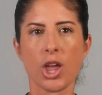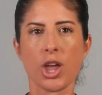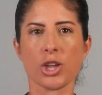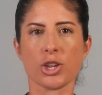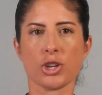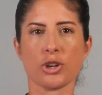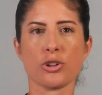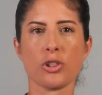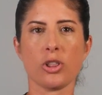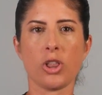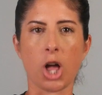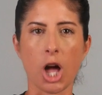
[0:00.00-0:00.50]

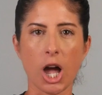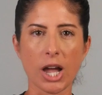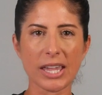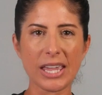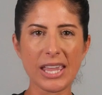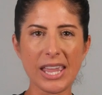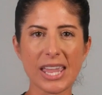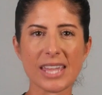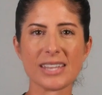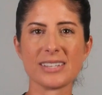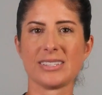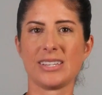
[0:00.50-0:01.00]
You're
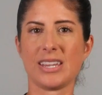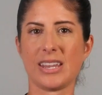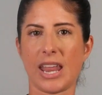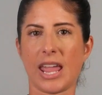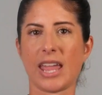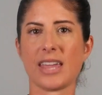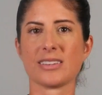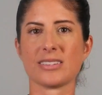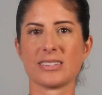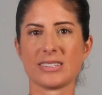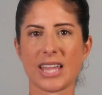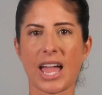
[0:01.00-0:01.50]
locking in
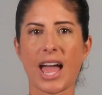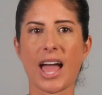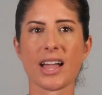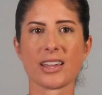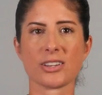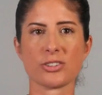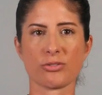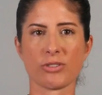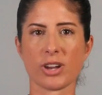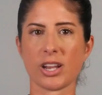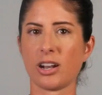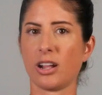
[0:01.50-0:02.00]
today's
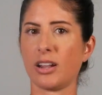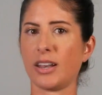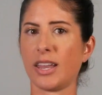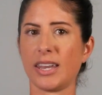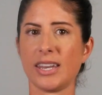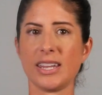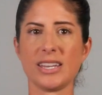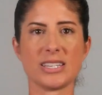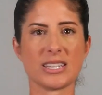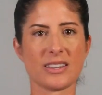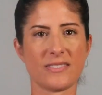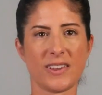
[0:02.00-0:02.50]
tax rate on
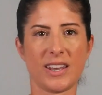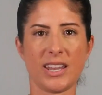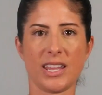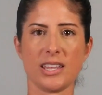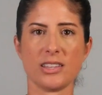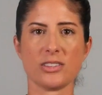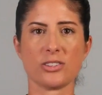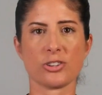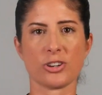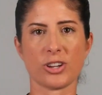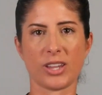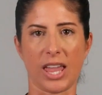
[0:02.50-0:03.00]
any
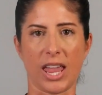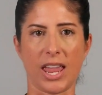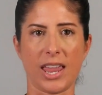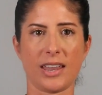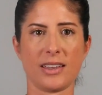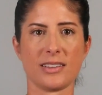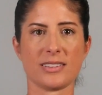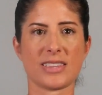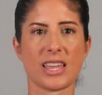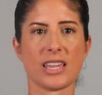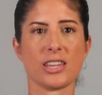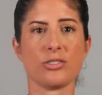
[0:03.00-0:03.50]
dividends or
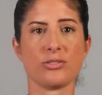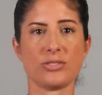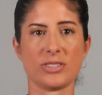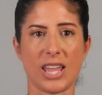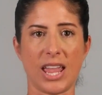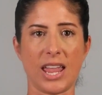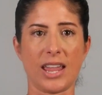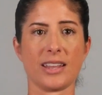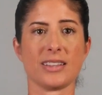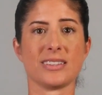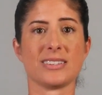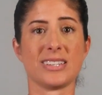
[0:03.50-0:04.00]
gains that you
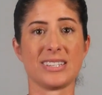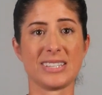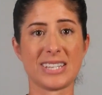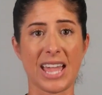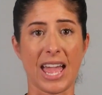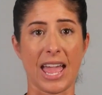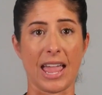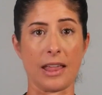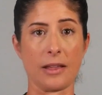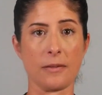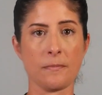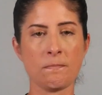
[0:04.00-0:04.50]
take
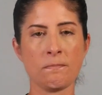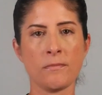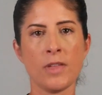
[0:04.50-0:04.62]
today.